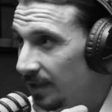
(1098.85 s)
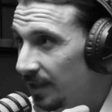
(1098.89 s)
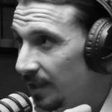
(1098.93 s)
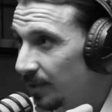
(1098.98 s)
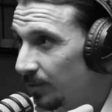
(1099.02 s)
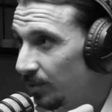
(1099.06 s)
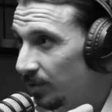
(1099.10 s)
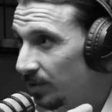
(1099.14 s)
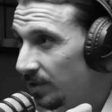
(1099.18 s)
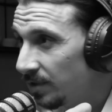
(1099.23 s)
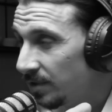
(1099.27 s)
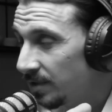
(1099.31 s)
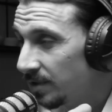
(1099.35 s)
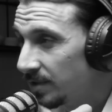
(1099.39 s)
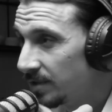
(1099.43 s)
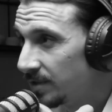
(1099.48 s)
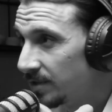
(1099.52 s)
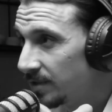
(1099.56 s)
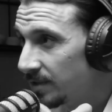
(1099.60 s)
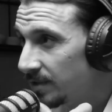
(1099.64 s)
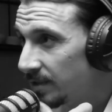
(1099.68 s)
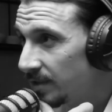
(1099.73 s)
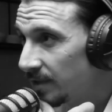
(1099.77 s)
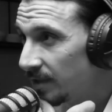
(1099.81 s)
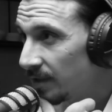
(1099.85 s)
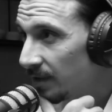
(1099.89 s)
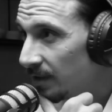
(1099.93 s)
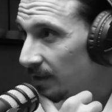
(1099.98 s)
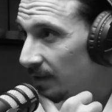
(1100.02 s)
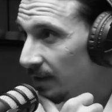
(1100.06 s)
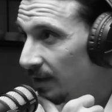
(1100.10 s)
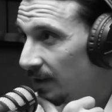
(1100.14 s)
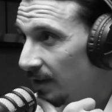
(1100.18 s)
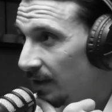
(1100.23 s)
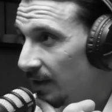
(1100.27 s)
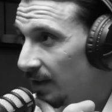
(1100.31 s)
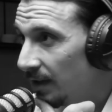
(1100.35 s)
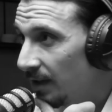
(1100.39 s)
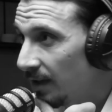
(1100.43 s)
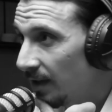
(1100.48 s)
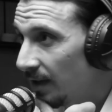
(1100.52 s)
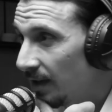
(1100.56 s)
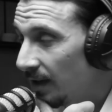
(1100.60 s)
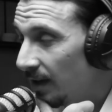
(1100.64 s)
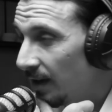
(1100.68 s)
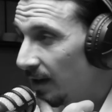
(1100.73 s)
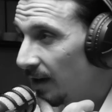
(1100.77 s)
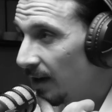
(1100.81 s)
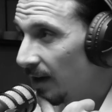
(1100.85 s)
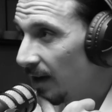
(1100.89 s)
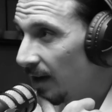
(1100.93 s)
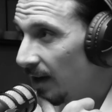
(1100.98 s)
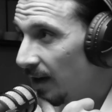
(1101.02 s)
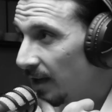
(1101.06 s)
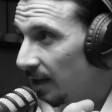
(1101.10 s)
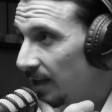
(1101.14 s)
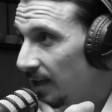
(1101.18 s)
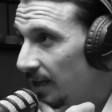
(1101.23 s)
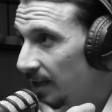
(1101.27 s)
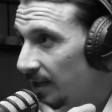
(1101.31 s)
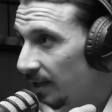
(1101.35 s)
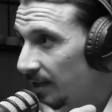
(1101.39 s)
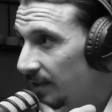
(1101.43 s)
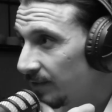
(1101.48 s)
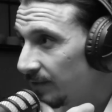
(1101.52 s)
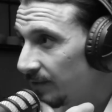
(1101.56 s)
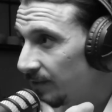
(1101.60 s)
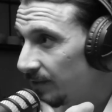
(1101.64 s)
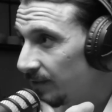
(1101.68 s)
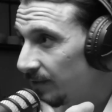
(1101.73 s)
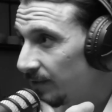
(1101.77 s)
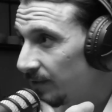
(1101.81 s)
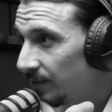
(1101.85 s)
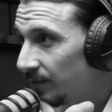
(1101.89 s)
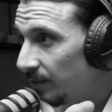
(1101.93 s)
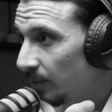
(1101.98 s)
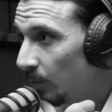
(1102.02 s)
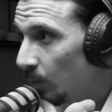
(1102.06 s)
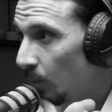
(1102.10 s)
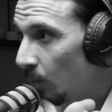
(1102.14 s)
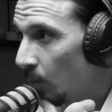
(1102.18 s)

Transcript: It was a lot of